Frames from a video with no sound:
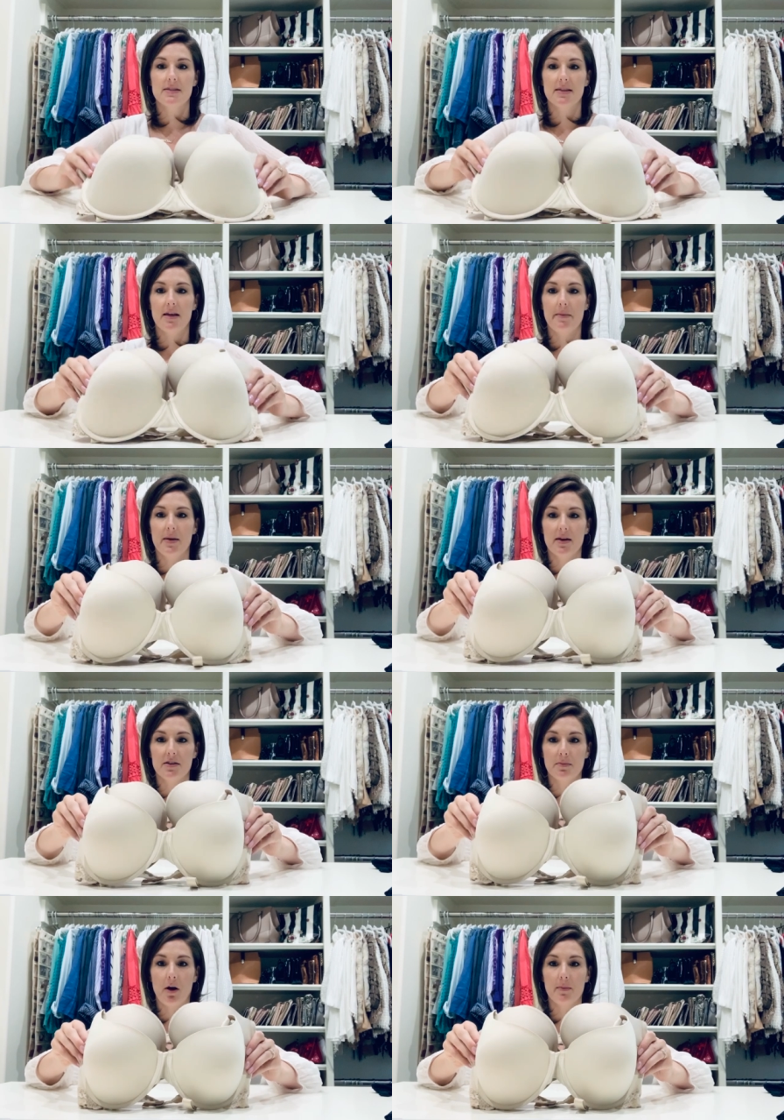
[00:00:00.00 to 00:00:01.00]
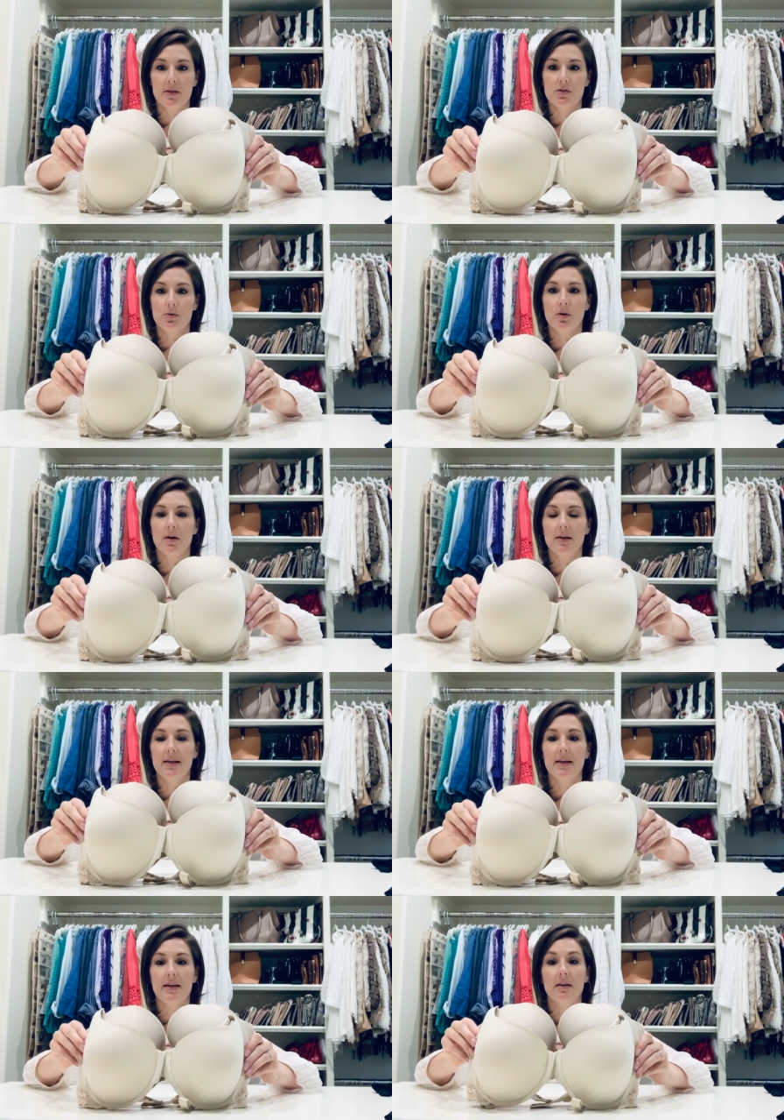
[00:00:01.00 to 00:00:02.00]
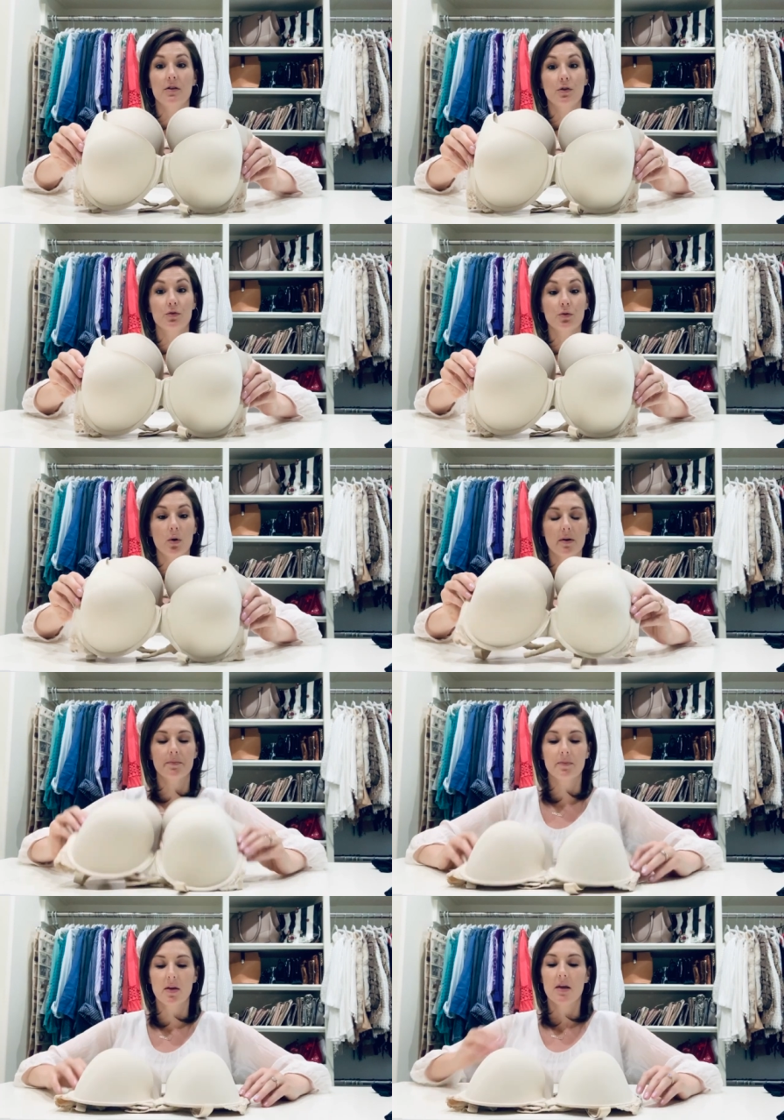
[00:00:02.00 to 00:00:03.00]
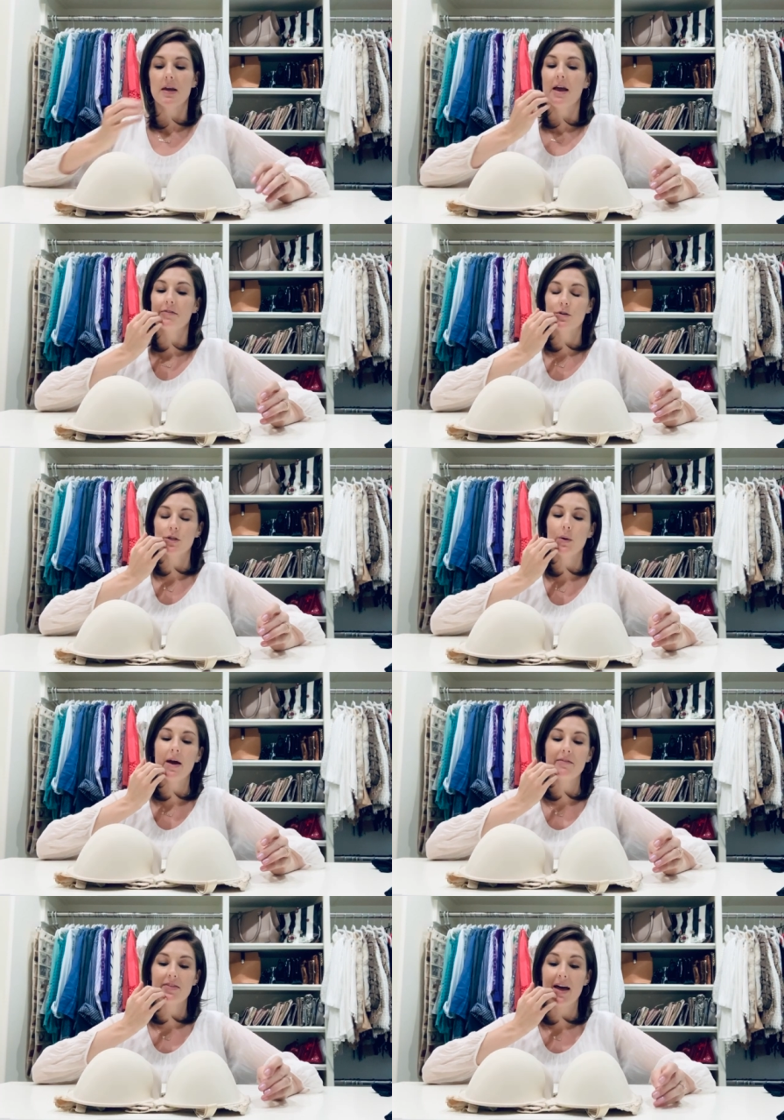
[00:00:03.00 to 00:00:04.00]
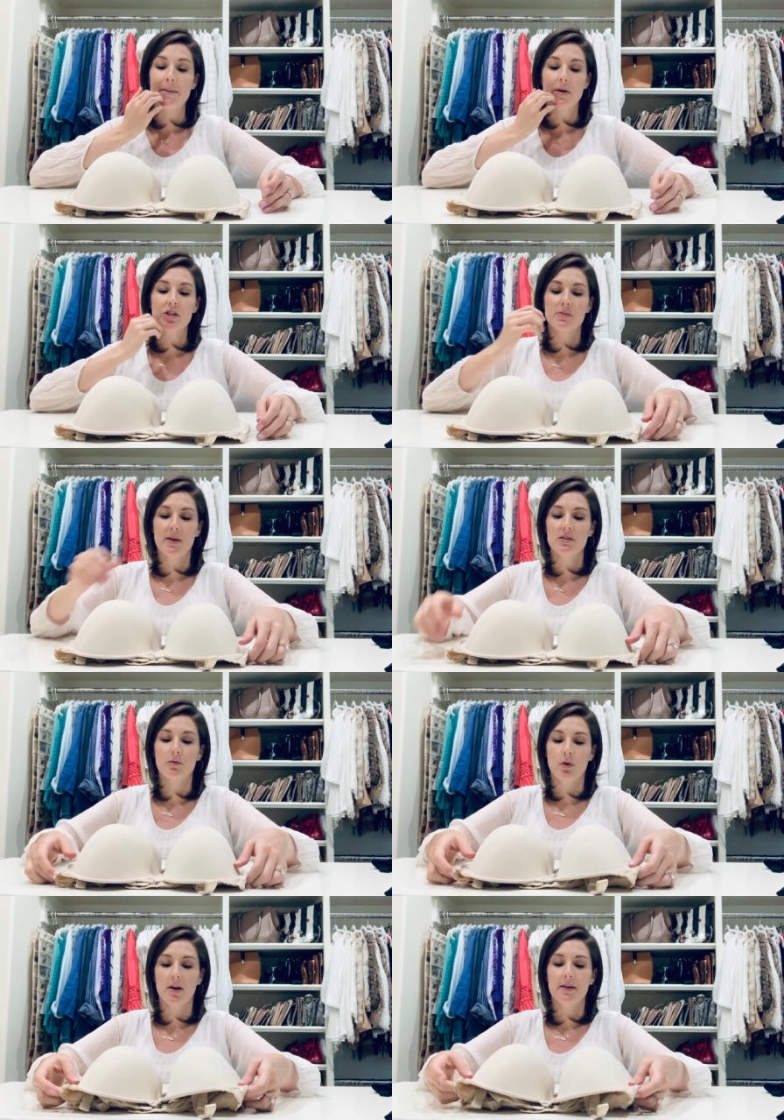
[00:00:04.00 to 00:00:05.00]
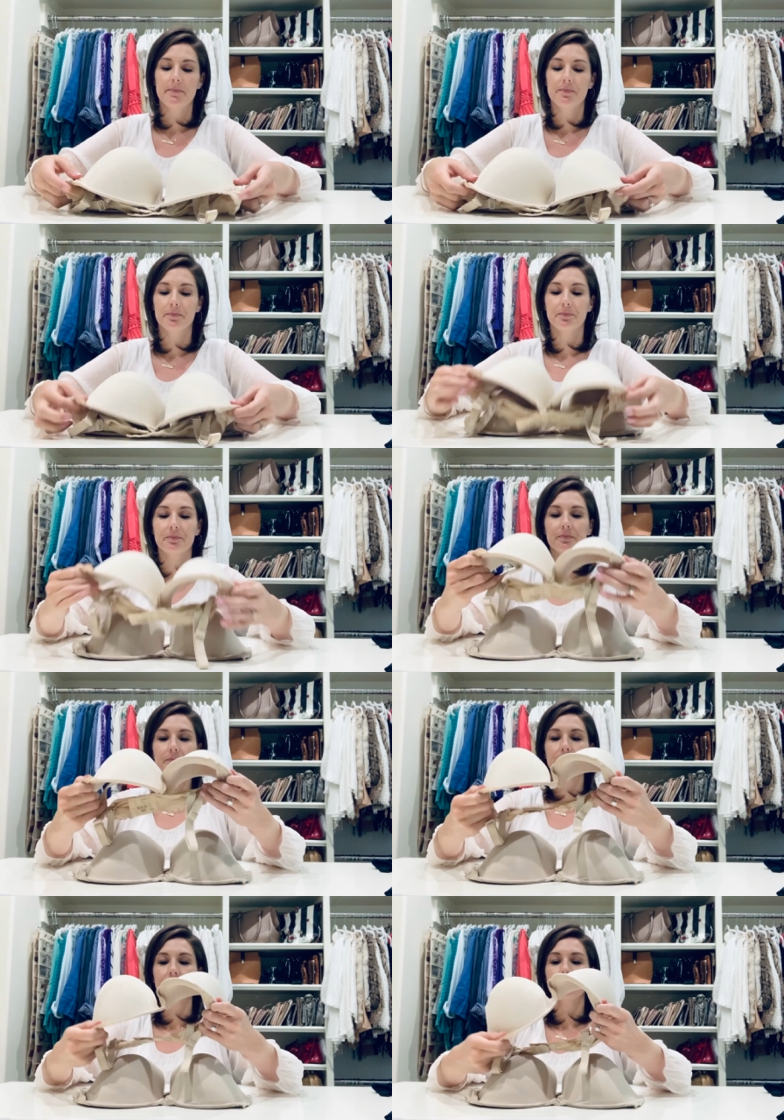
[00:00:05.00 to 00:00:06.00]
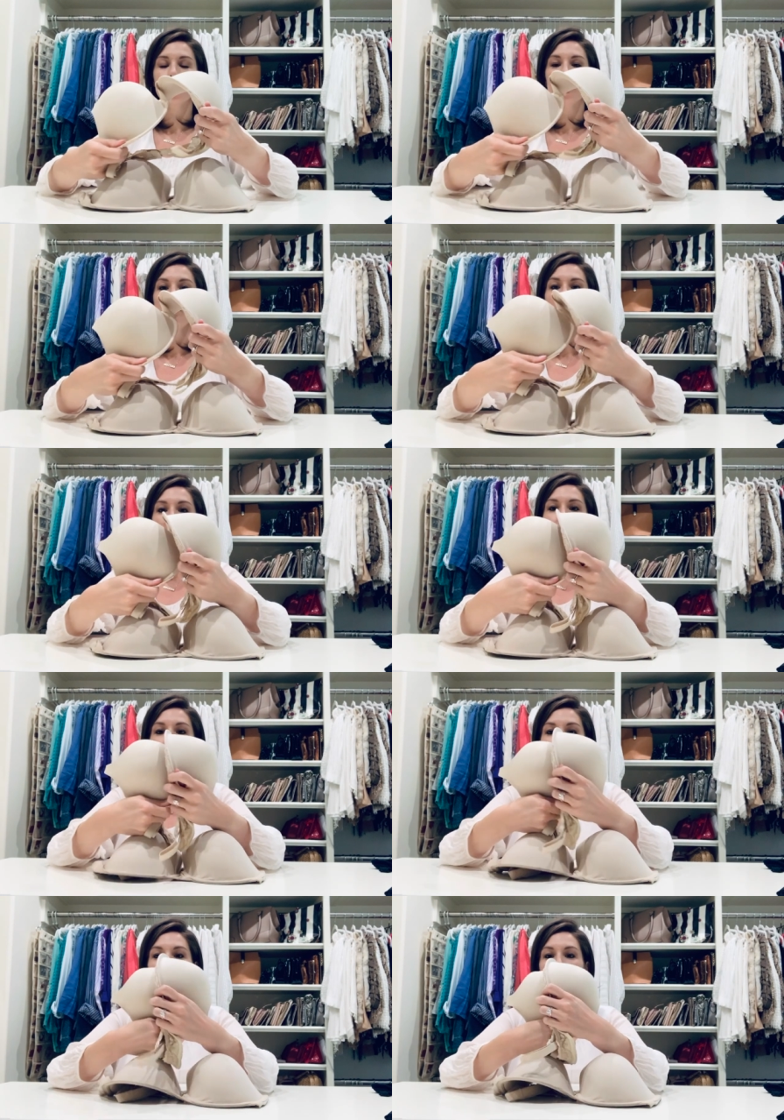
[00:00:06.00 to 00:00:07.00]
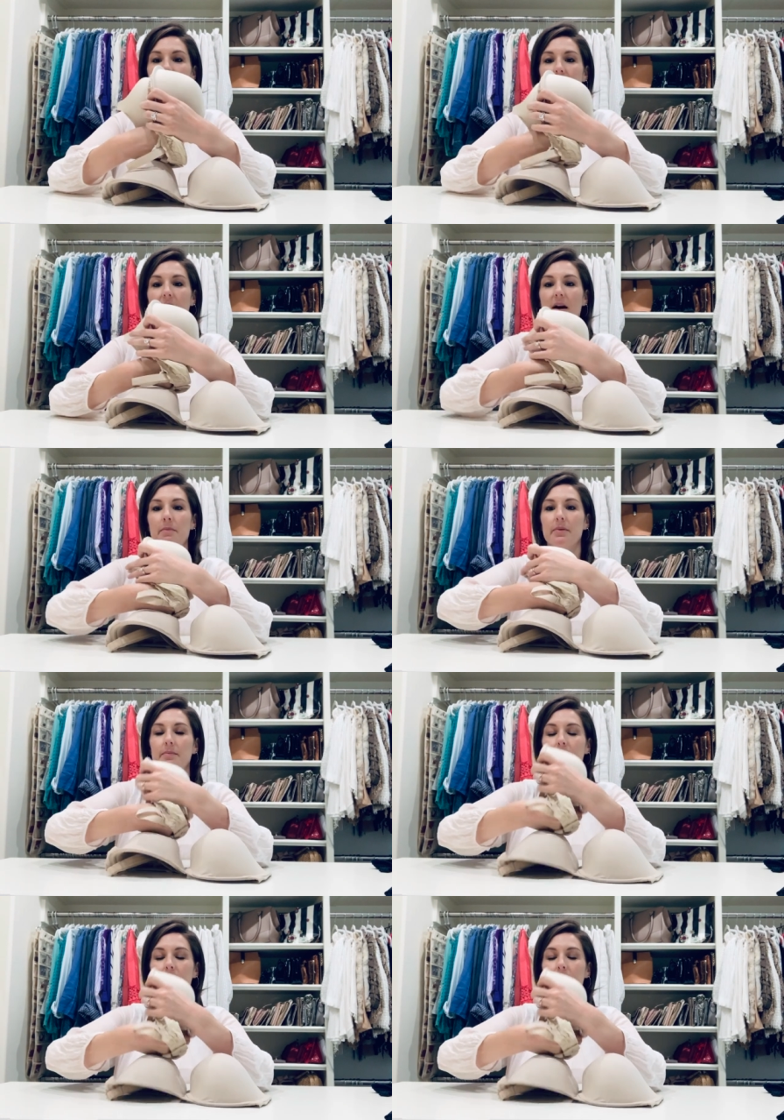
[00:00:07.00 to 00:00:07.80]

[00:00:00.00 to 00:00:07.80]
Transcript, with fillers: see them in a department store in your drawer. If you don't have that much space for it, you can twist the cup